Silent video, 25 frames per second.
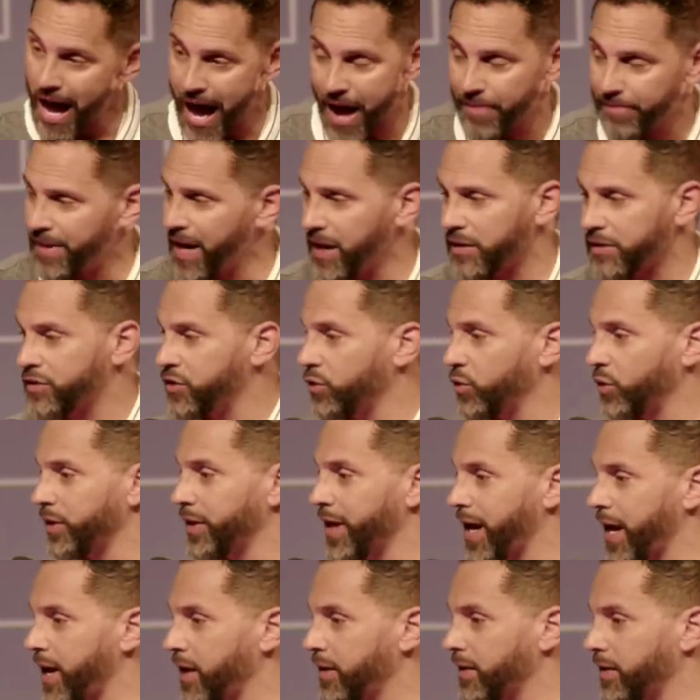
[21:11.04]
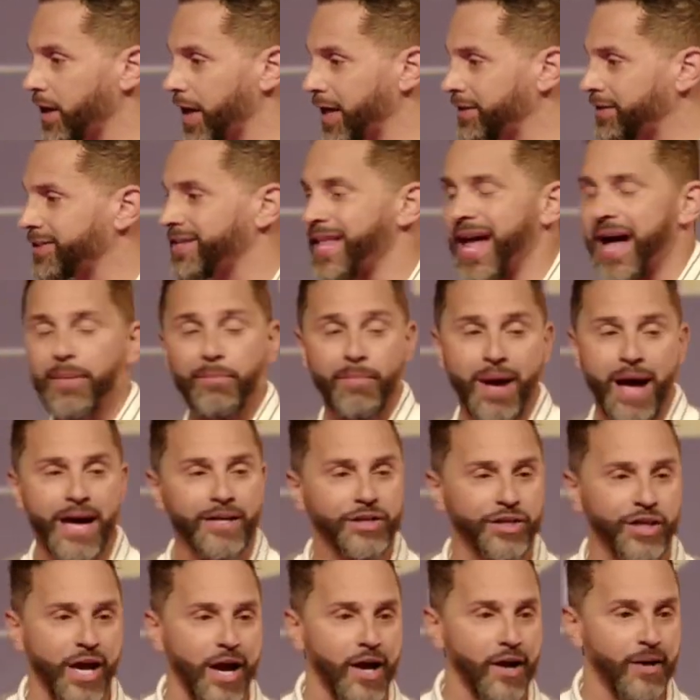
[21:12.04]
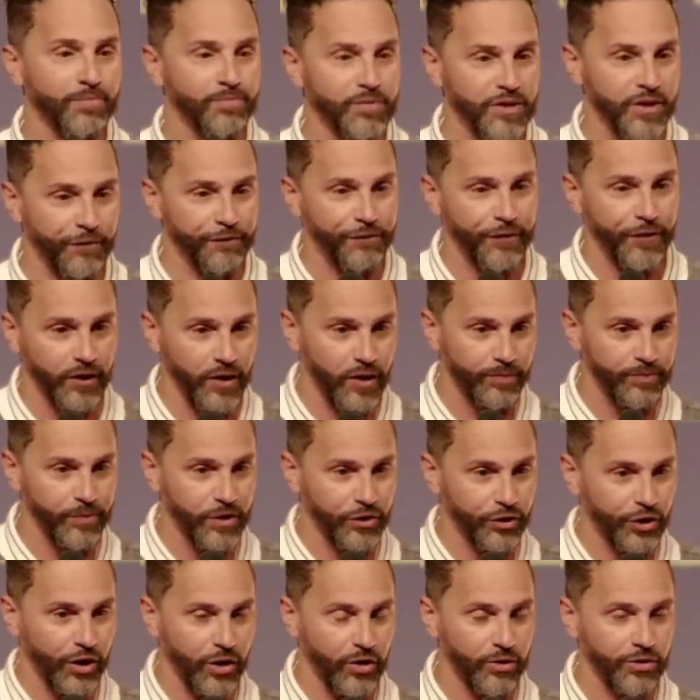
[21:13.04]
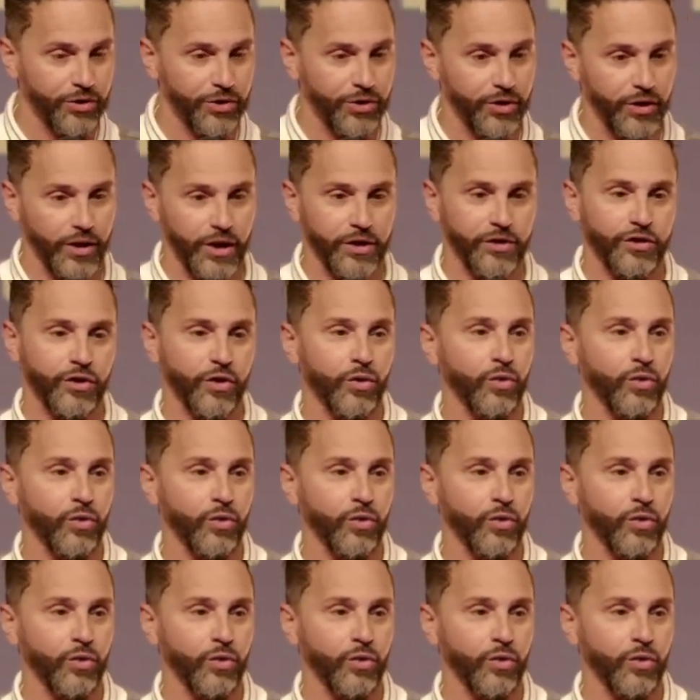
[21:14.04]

I'm not doing that. It's not my job to fill up the church. It's